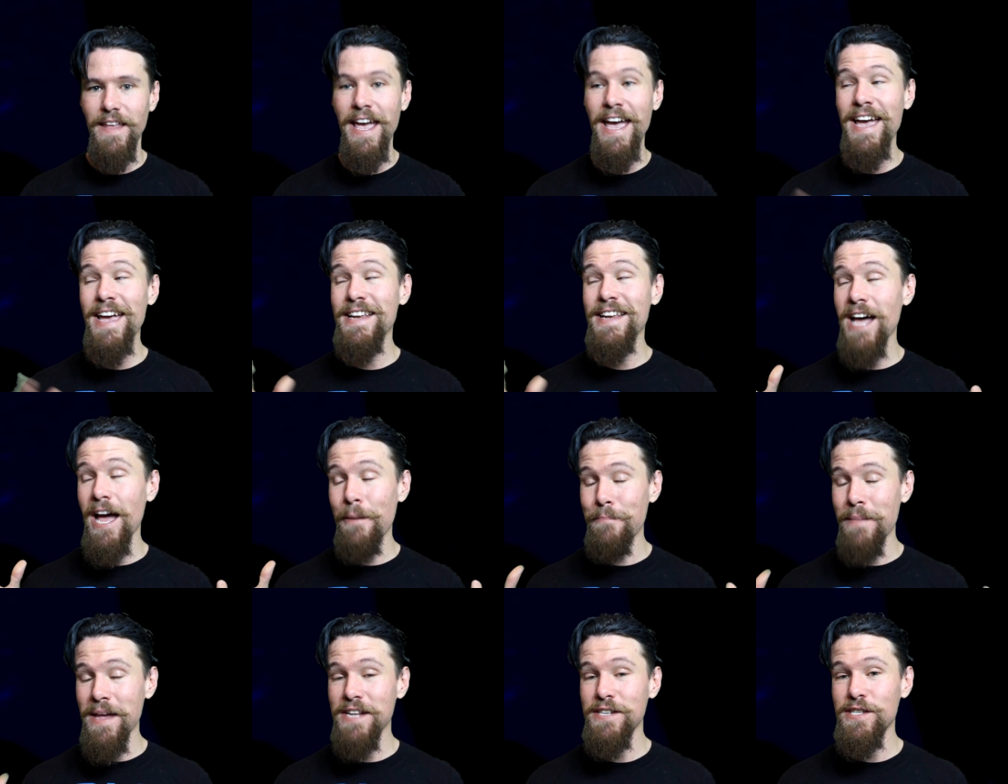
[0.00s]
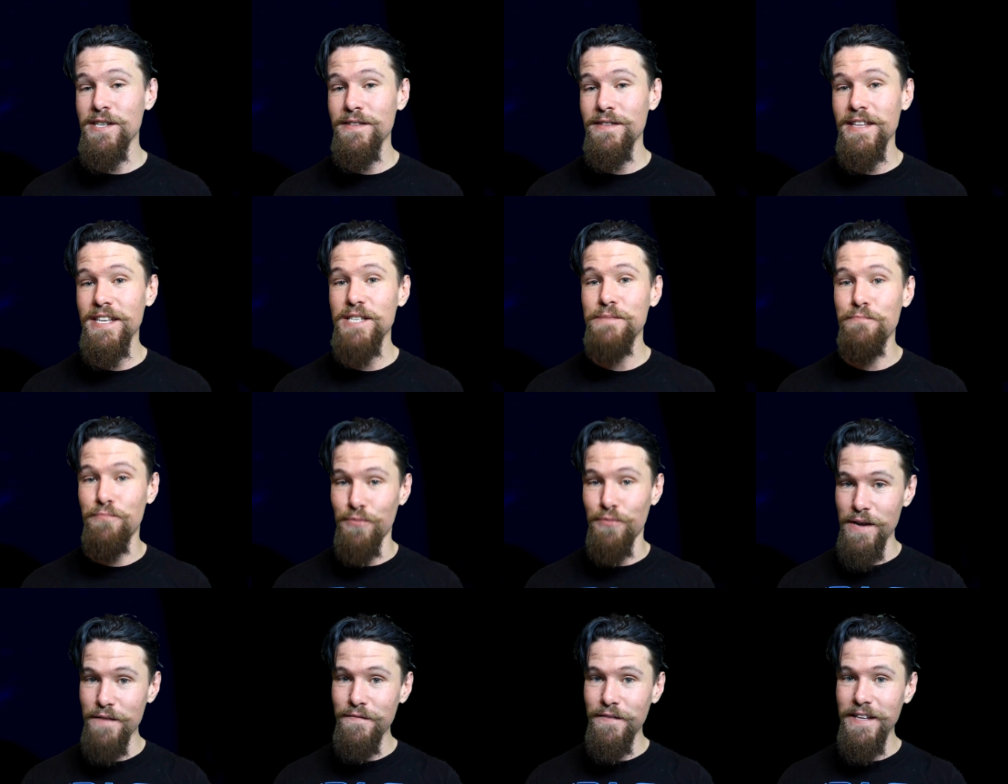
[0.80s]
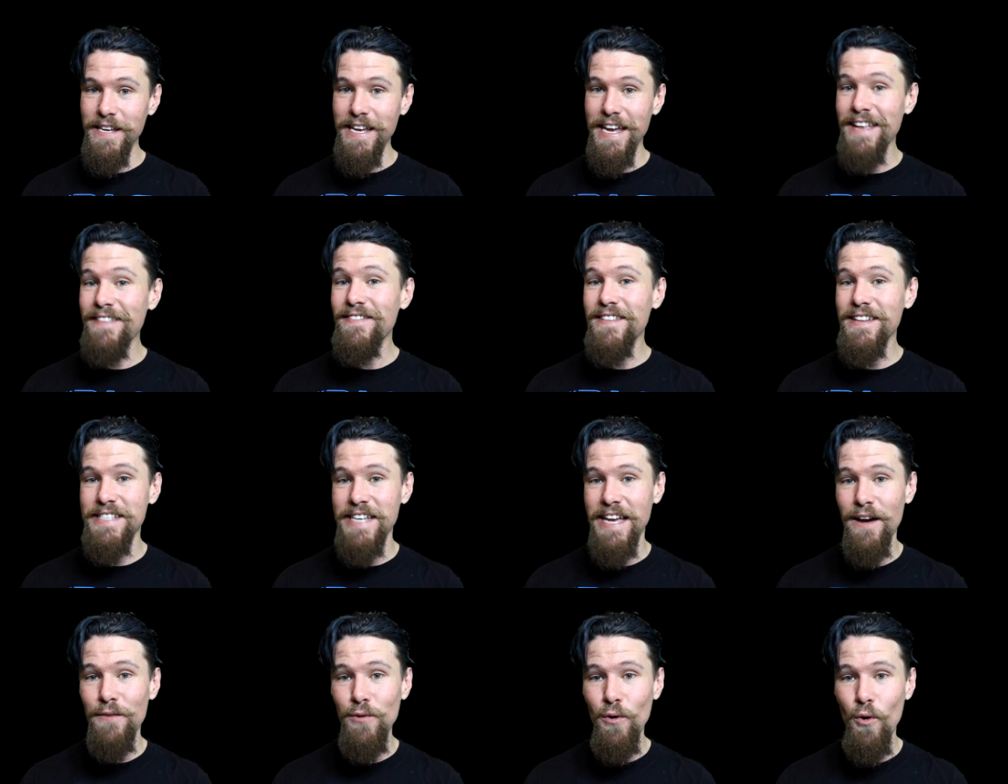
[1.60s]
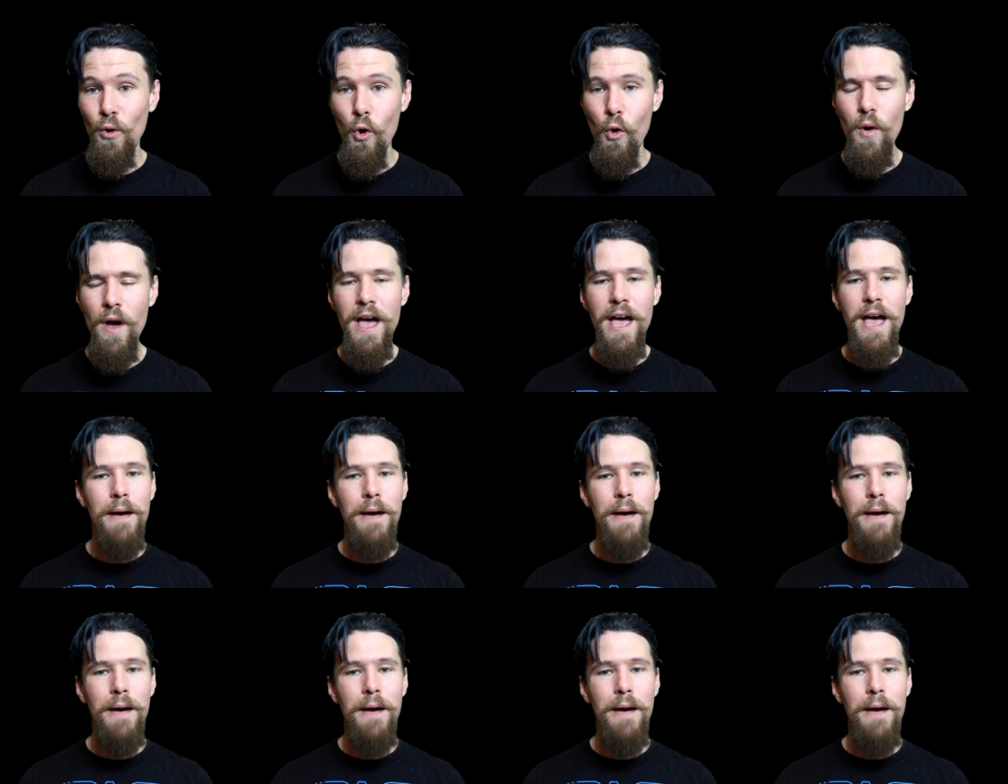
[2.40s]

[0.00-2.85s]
And I mentioned this briefly in the town hall,